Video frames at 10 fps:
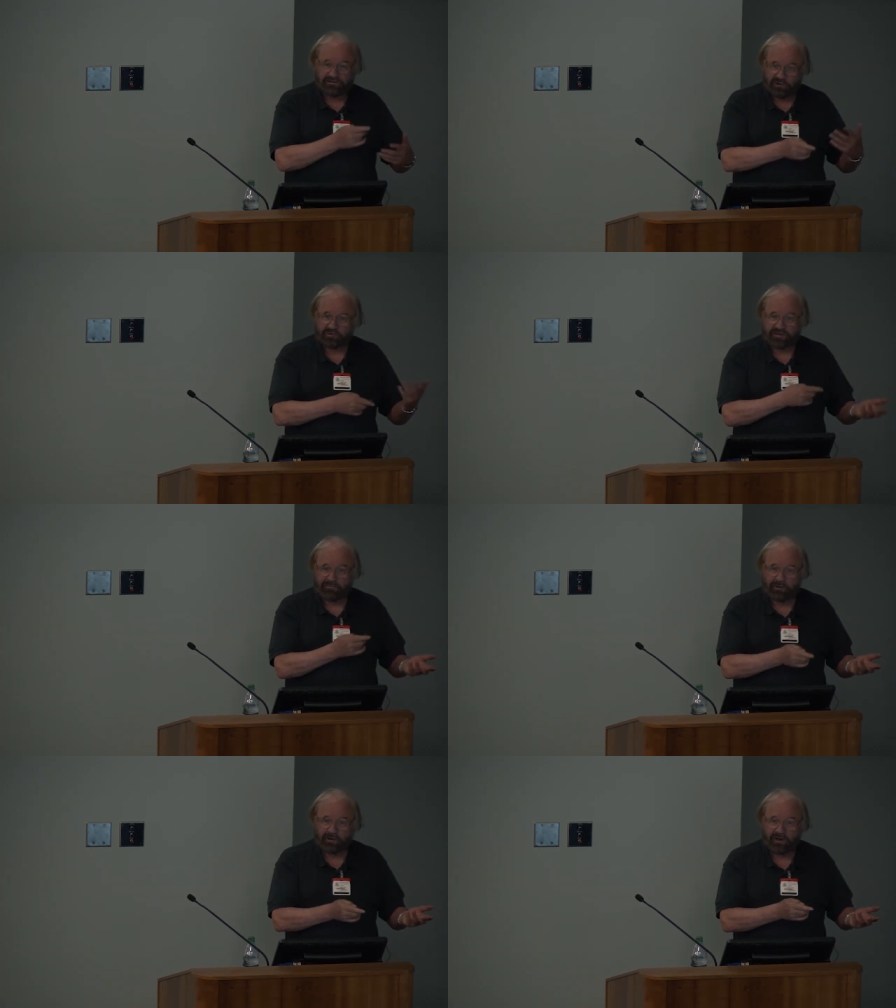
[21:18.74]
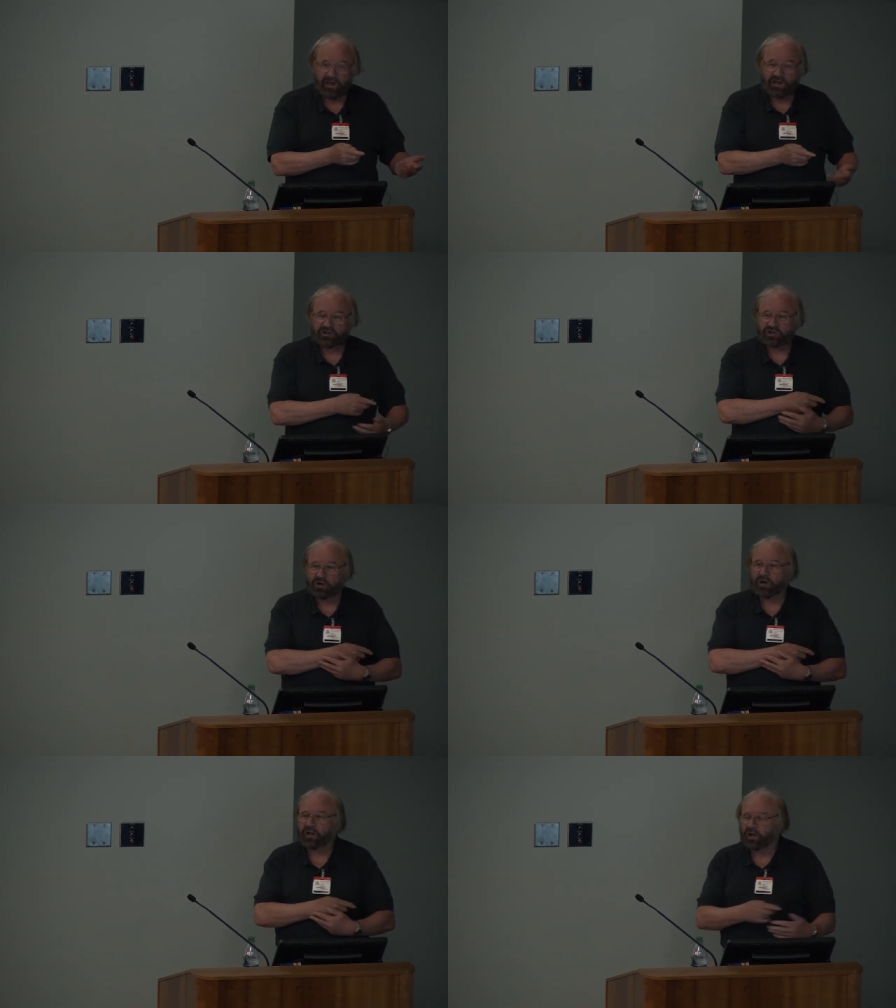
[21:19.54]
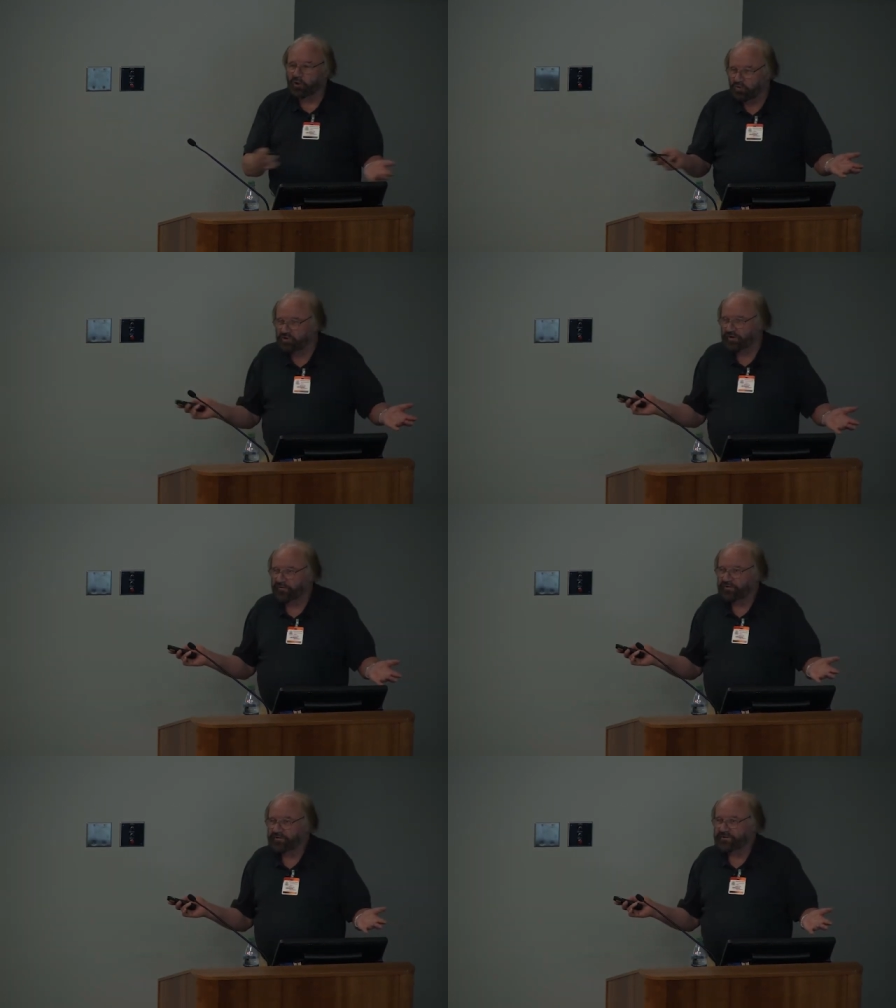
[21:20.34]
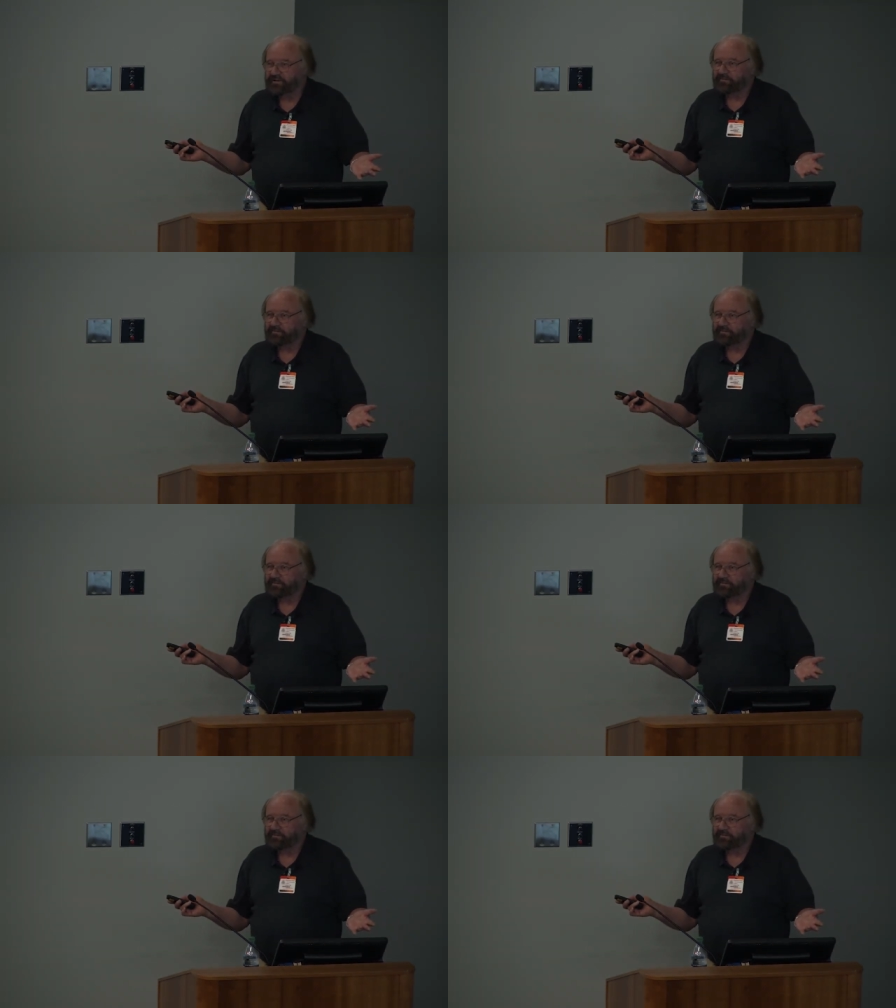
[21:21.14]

do something, show huge differences.